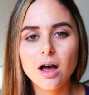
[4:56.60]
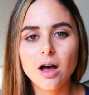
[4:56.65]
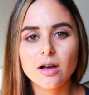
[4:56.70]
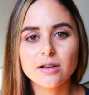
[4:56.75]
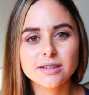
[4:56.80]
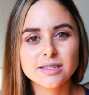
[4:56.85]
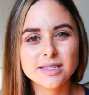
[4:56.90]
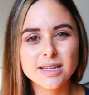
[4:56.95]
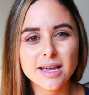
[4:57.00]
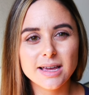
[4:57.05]

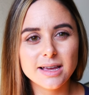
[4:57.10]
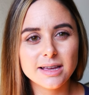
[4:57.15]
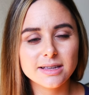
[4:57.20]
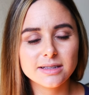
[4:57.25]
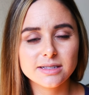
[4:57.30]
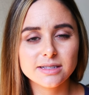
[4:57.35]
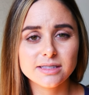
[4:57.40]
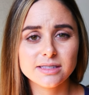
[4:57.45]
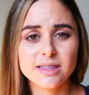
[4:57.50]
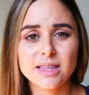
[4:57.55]
I'll
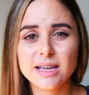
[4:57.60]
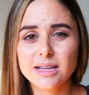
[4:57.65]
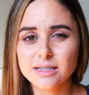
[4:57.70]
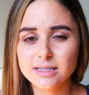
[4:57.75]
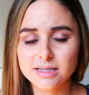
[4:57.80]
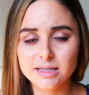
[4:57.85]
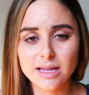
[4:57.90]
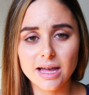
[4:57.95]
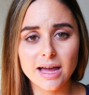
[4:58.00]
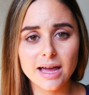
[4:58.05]
say
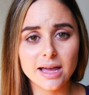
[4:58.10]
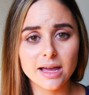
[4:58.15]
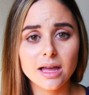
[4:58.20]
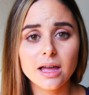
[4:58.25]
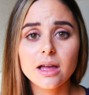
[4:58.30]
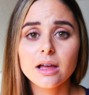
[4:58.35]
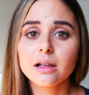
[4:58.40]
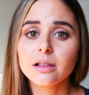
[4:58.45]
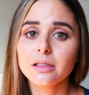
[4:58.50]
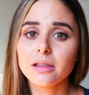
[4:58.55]
things like
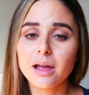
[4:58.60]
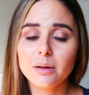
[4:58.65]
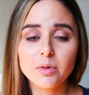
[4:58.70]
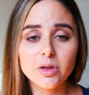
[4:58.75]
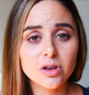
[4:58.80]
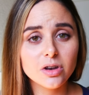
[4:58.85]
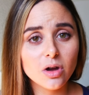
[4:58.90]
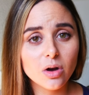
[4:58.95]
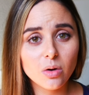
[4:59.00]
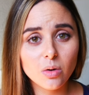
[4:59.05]
let
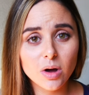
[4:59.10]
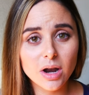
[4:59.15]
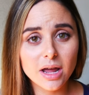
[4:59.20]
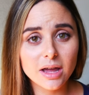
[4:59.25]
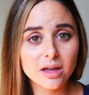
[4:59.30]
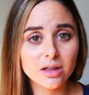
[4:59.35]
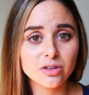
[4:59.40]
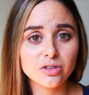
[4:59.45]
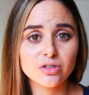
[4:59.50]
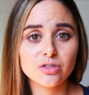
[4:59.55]
me know what
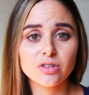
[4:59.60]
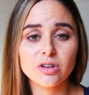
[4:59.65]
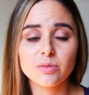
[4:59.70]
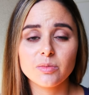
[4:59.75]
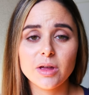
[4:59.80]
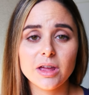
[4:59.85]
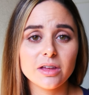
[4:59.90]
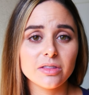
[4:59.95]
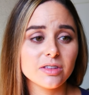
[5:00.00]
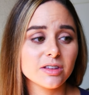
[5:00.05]
I can do to
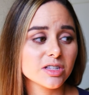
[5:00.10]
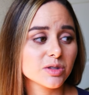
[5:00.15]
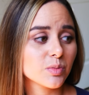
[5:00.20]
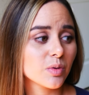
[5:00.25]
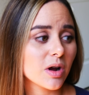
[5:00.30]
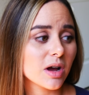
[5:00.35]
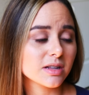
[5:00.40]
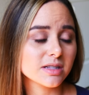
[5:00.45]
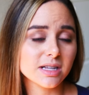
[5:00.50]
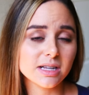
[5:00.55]
make this
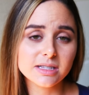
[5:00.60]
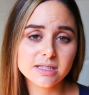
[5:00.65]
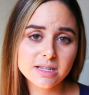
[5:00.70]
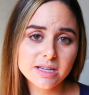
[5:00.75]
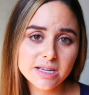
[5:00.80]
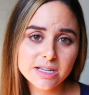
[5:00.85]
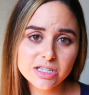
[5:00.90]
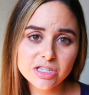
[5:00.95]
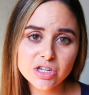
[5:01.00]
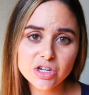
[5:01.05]
process
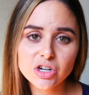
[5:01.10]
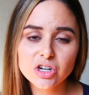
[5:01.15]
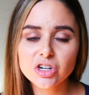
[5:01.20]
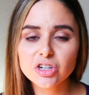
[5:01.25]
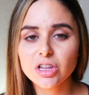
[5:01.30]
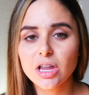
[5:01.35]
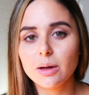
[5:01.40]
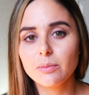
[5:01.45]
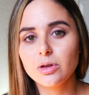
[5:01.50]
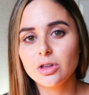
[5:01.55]

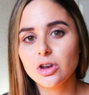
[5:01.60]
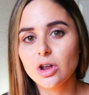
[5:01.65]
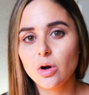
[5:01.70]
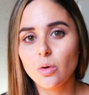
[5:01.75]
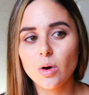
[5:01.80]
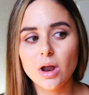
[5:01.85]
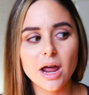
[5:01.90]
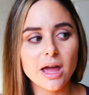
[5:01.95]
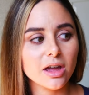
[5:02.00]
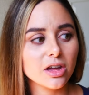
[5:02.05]
easier let me
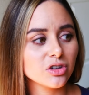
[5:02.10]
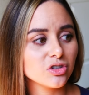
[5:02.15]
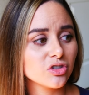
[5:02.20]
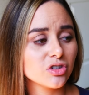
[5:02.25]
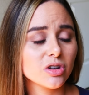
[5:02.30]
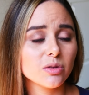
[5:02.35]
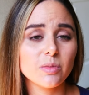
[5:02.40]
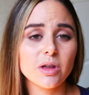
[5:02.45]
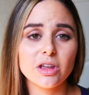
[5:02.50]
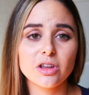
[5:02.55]
know what I can
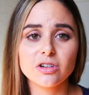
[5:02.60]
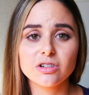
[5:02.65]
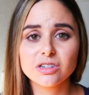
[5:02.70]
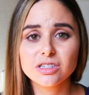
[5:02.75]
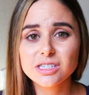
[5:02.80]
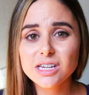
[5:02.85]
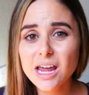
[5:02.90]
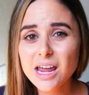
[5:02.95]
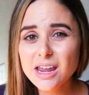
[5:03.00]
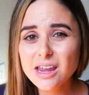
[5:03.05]
do to make your
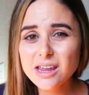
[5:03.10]
stay